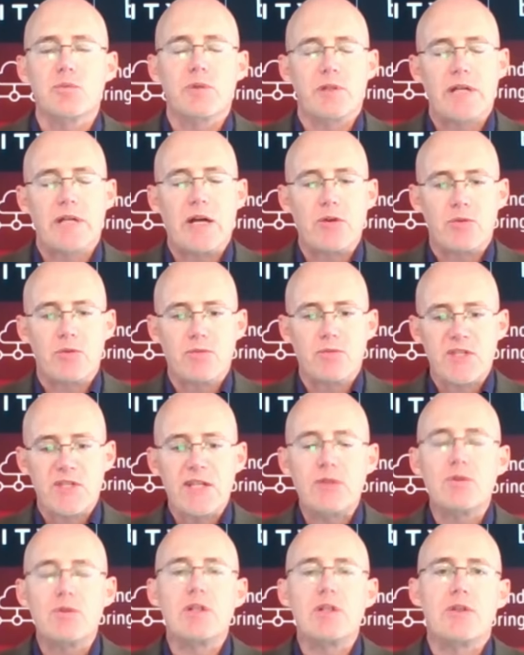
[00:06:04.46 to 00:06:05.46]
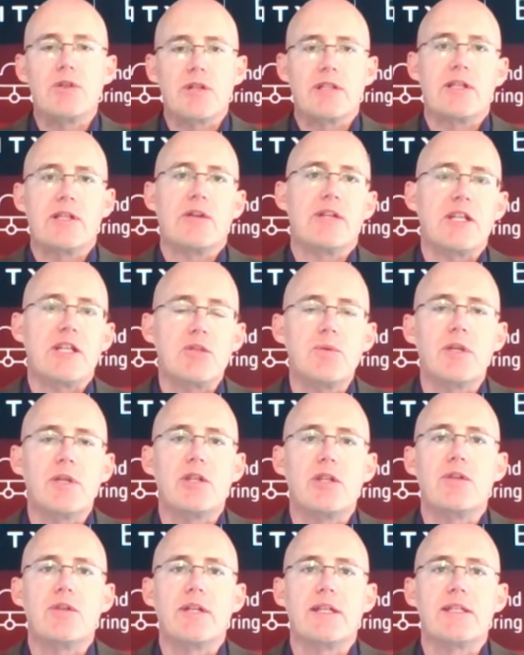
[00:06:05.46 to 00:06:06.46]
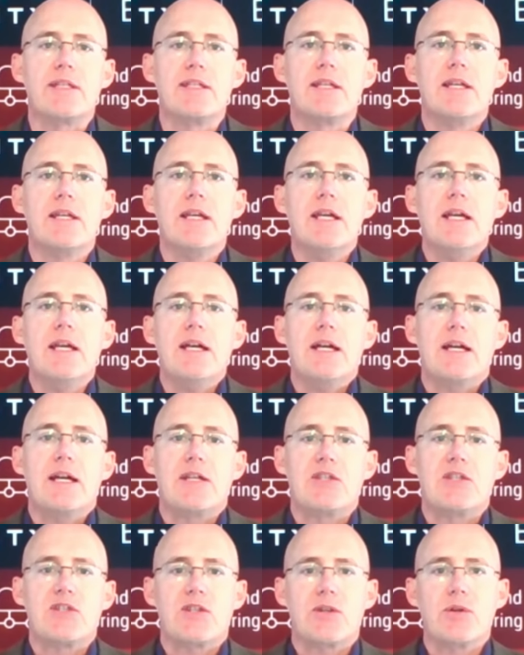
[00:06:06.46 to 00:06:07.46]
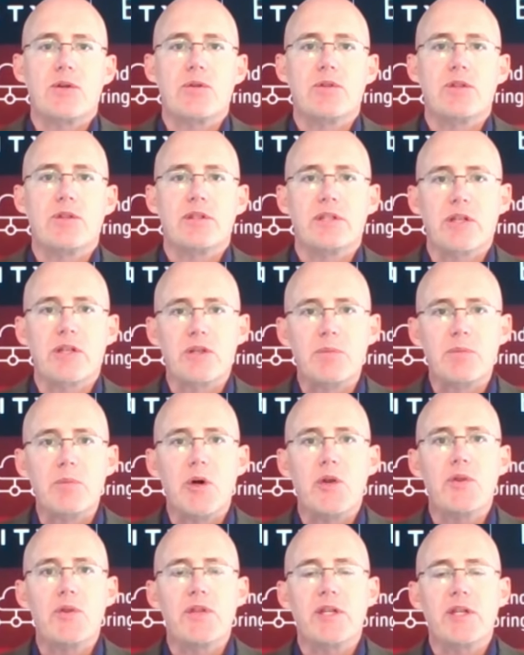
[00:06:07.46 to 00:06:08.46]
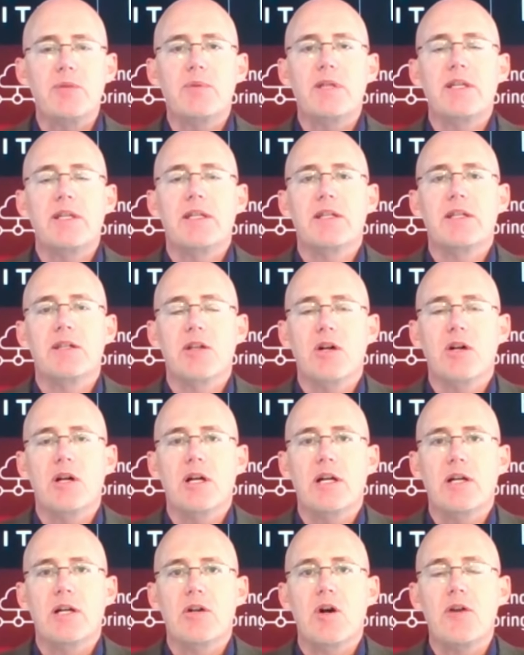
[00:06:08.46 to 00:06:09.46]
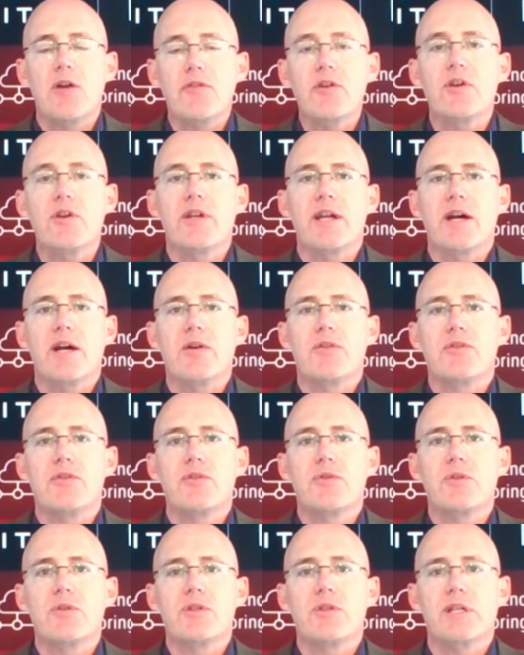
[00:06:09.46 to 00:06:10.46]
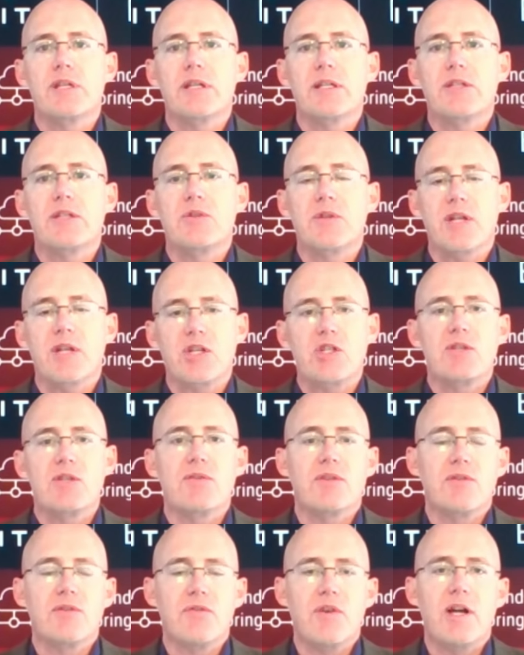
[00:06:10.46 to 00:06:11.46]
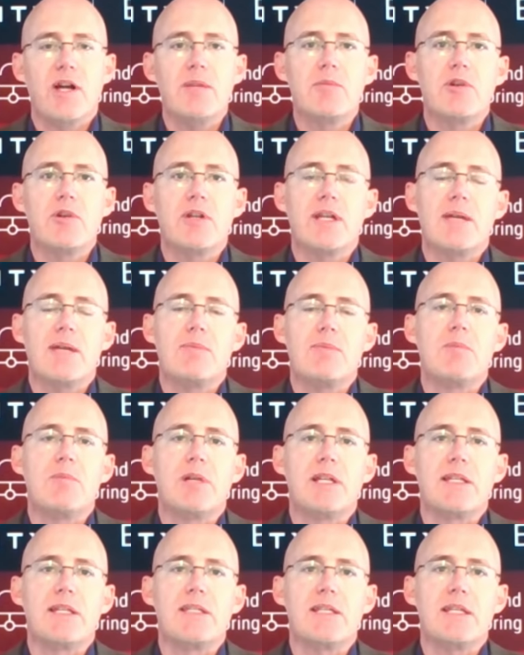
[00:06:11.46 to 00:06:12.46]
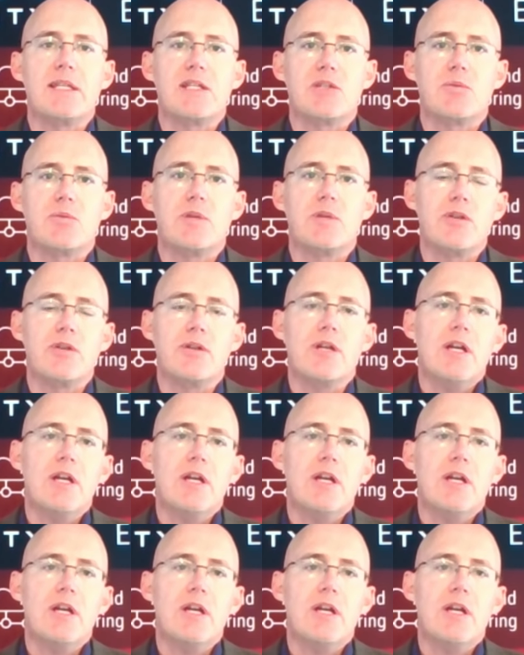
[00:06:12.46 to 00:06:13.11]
our central unit, our network unit. And so the model that we can offer now through the introduction of the fiber capability is where you